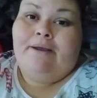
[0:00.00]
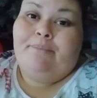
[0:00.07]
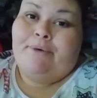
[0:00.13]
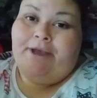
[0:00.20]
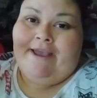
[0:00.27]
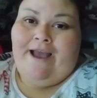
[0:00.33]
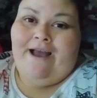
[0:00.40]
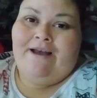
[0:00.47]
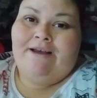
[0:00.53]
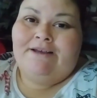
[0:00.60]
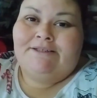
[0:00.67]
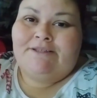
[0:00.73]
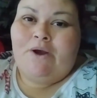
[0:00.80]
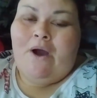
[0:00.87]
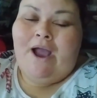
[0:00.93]
But yeah,
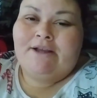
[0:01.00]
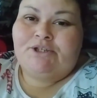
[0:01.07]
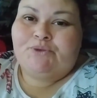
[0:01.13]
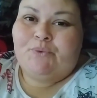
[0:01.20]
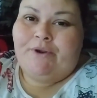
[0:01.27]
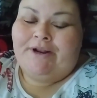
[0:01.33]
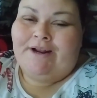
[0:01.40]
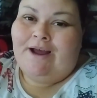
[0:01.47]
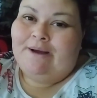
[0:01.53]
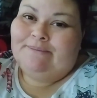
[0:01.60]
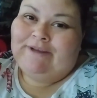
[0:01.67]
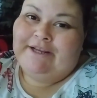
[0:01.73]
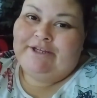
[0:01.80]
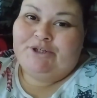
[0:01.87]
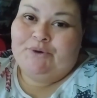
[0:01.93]
so I just wanted to
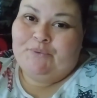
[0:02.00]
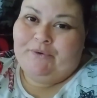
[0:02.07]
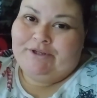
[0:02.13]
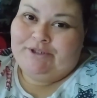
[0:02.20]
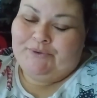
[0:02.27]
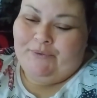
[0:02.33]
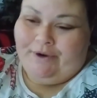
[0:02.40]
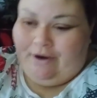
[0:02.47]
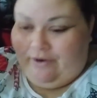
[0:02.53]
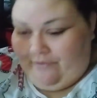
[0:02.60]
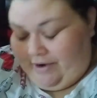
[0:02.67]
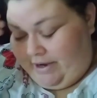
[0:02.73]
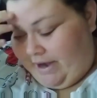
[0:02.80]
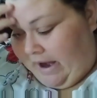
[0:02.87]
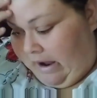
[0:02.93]
update you on what's going on
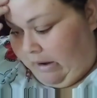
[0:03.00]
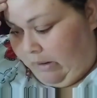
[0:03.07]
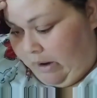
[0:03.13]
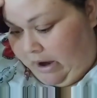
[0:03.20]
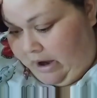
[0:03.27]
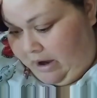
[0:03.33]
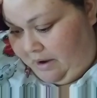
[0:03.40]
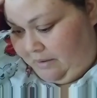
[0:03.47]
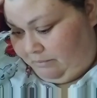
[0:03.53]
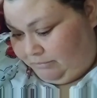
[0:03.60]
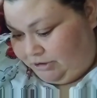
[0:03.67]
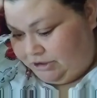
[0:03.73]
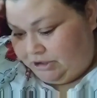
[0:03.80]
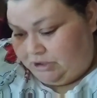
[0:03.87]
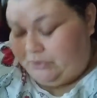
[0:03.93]
right now. Um,
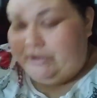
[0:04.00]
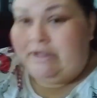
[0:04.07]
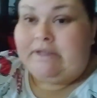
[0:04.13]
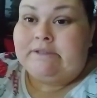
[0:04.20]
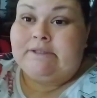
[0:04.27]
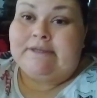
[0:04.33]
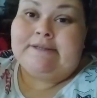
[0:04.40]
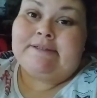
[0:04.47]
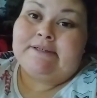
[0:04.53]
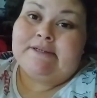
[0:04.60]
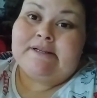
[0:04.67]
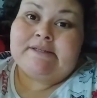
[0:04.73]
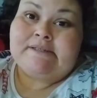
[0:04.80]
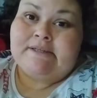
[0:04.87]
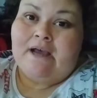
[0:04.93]
just doing these lists
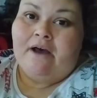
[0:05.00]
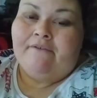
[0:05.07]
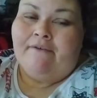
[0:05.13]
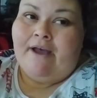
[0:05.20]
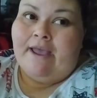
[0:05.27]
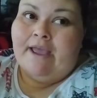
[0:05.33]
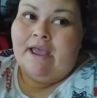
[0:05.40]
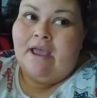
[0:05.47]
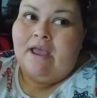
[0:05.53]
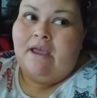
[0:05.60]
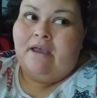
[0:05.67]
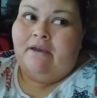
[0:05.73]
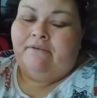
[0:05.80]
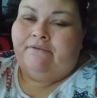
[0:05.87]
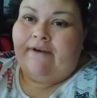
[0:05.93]
and stuff. I
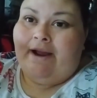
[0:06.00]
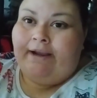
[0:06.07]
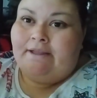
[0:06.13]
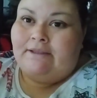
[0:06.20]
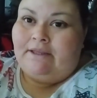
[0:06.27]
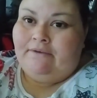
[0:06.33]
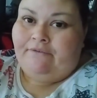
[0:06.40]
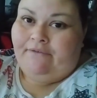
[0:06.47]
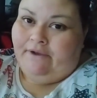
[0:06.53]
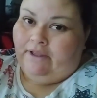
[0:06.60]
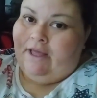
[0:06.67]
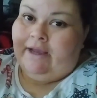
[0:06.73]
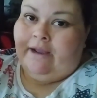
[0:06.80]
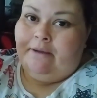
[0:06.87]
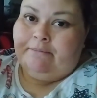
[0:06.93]
finally feel
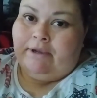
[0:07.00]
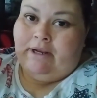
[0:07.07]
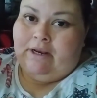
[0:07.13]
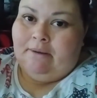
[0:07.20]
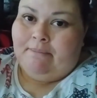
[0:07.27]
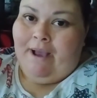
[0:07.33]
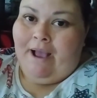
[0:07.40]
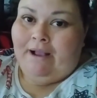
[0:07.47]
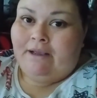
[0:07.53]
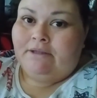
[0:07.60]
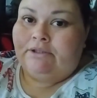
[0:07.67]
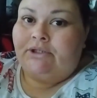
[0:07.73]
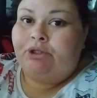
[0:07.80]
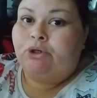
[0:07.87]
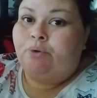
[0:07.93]
like I'm getting back
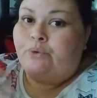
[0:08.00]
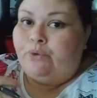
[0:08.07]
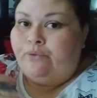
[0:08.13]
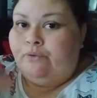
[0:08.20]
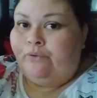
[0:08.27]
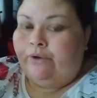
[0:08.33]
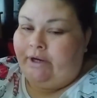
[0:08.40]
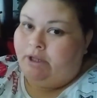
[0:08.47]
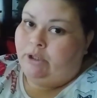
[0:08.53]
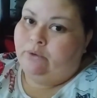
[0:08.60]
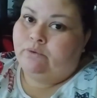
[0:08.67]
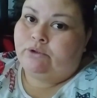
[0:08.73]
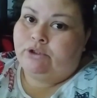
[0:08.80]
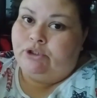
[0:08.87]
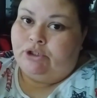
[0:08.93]
into the groove of what I
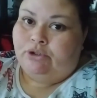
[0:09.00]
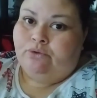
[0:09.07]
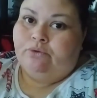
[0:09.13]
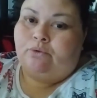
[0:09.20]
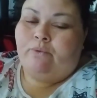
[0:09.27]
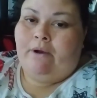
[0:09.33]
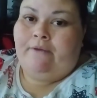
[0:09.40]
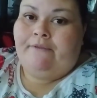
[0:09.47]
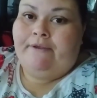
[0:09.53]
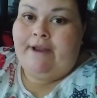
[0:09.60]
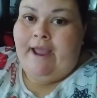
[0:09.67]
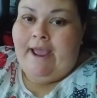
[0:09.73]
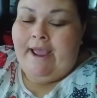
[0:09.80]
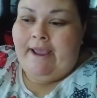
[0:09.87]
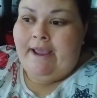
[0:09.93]
used to do throughout the
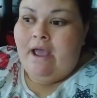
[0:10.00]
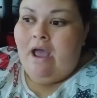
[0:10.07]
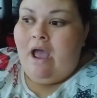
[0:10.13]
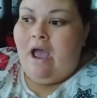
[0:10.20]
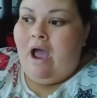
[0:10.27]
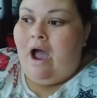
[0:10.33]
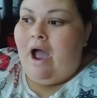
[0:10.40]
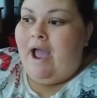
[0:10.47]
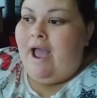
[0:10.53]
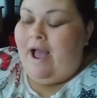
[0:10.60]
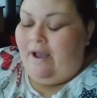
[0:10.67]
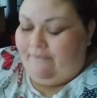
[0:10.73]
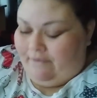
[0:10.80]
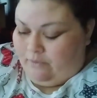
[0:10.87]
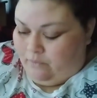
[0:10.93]
day. I
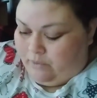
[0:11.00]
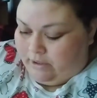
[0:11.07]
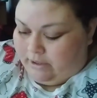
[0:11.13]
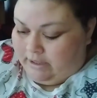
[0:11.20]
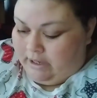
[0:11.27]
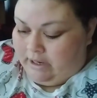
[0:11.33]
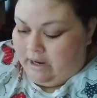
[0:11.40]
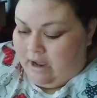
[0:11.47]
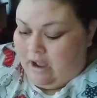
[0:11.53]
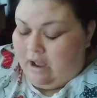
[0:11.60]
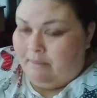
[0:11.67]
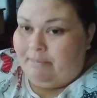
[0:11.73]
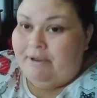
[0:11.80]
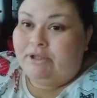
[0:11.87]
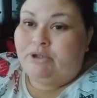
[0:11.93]
haven't really
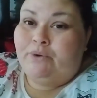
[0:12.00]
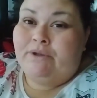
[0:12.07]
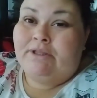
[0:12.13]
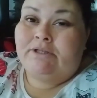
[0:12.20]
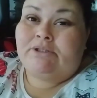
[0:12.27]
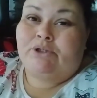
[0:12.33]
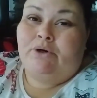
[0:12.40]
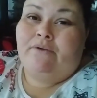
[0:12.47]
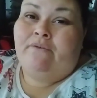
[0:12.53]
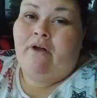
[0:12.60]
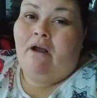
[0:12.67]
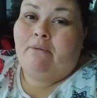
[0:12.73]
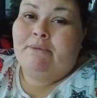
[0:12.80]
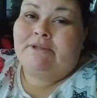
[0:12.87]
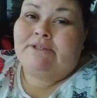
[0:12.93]
uh, been doing this during
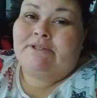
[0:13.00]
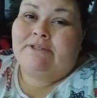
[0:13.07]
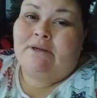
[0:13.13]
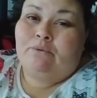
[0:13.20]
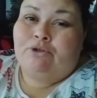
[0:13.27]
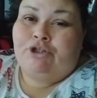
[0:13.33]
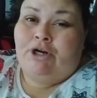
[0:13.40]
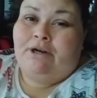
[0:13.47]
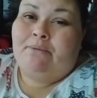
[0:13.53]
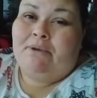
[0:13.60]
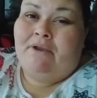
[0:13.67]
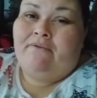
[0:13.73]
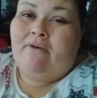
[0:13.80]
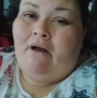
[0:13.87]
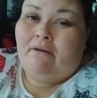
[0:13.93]
Vlogmas because I was trying to
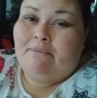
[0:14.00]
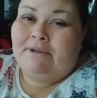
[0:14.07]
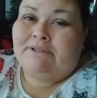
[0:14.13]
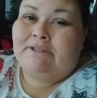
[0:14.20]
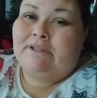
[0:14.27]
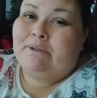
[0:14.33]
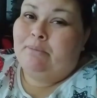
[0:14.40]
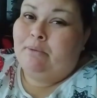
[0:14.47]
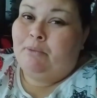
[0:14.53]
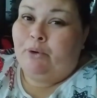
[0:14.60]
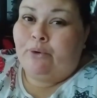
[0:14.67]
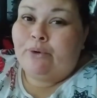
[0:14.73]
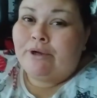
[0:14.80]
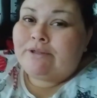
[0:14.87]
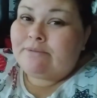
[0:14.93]
make Vlogmas a little bit more
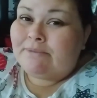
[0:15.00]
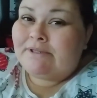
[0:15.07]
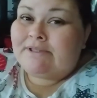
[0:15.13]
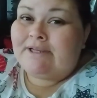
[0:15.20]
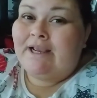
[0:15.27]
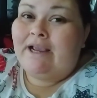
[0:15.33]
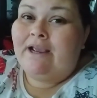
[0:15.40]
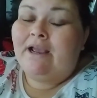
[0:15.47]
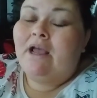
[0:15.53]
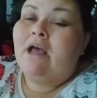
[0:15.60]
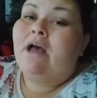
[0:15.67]
Christmassy,